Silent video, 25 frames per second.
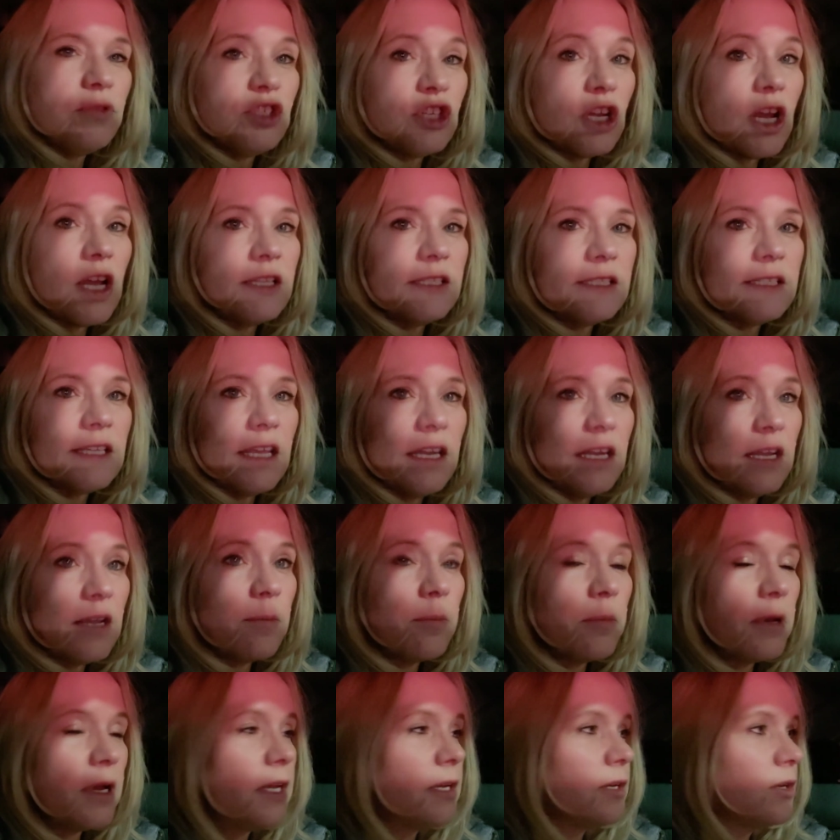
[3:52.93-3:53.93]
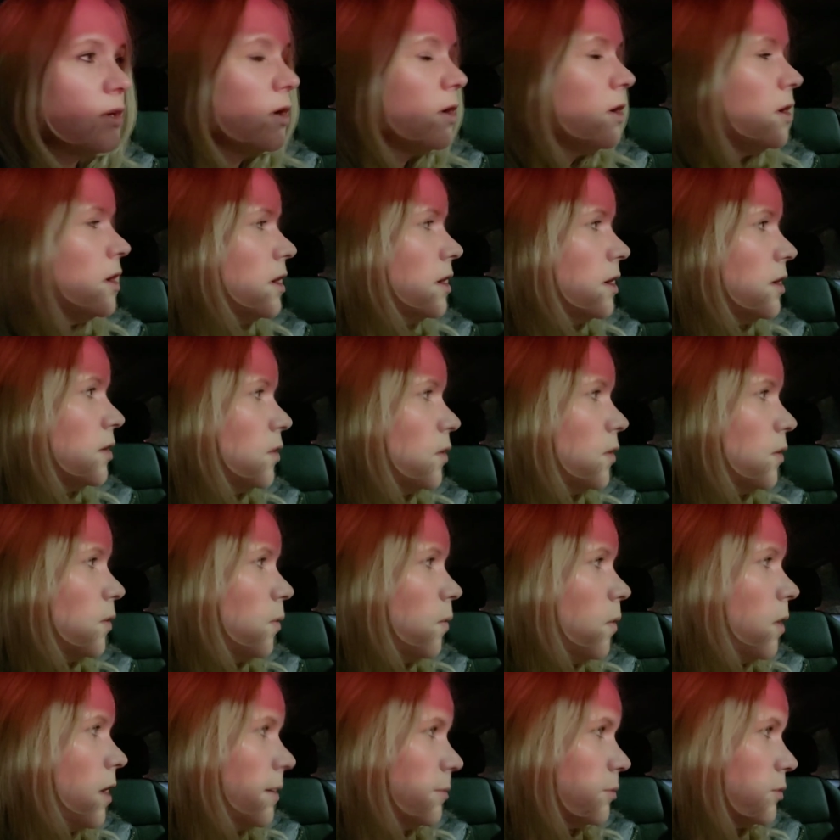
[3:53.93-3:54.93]
John's getting a bun
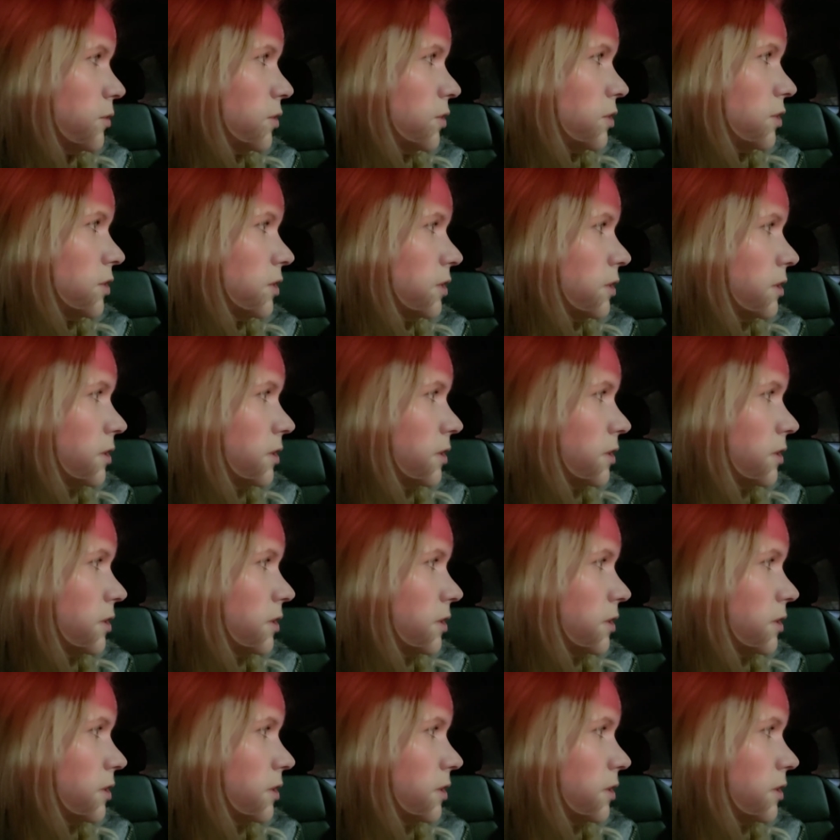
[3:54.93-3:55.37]
Whopper.